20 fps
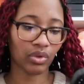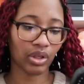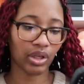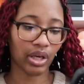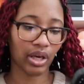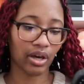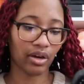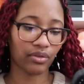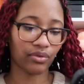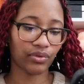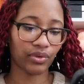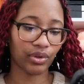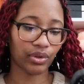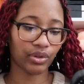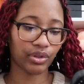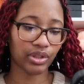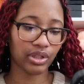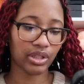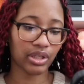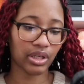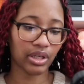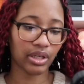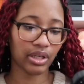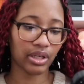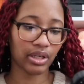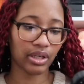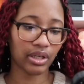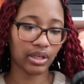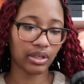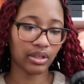Yeah,
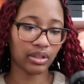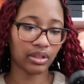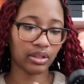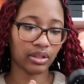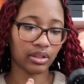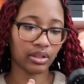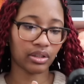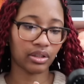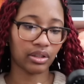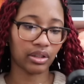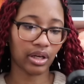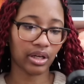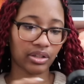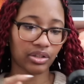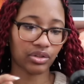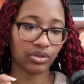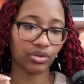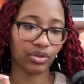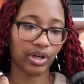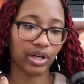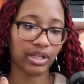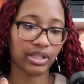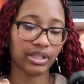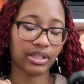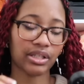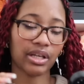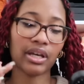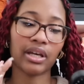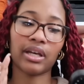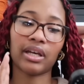Fiorti, Nata
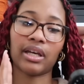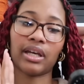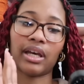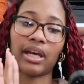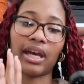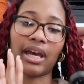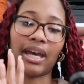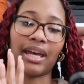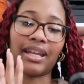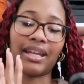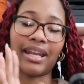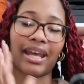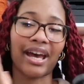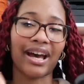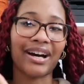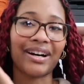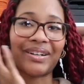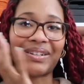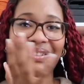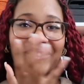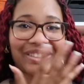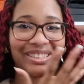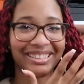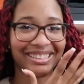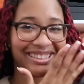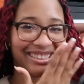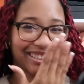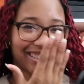dress. And now,